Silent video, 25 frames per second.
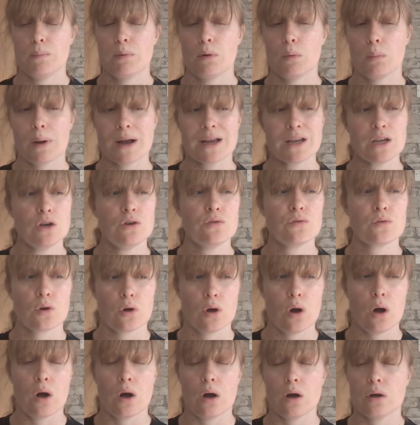But when you've
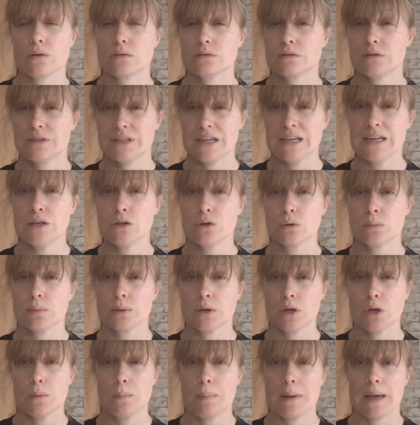got
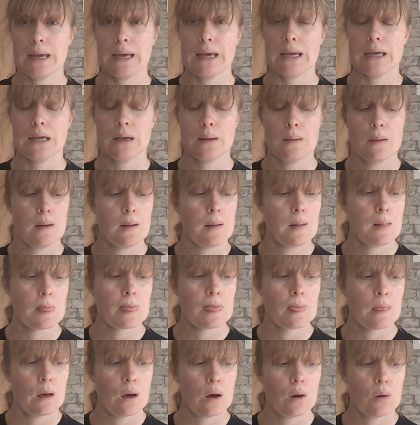DWP
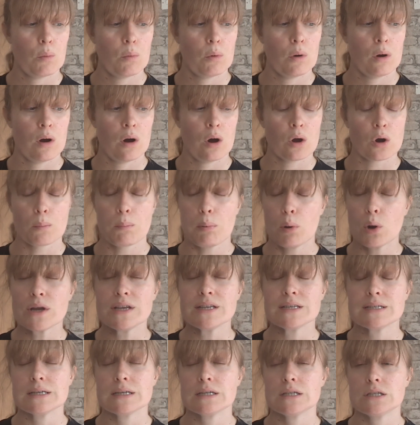on a
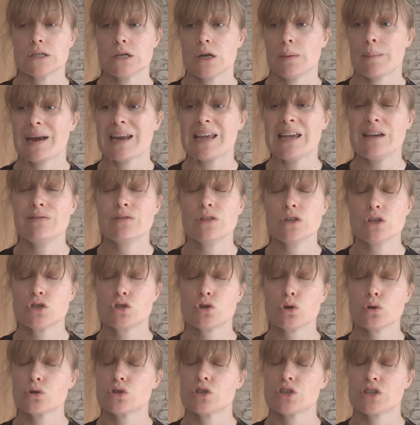point system, and even the
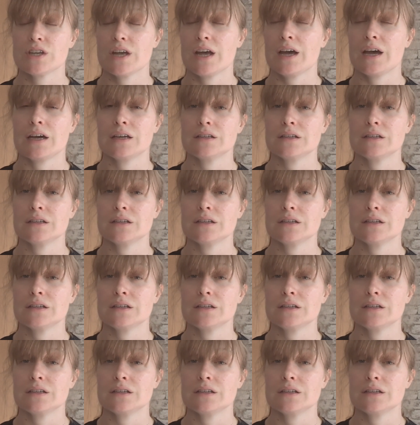judge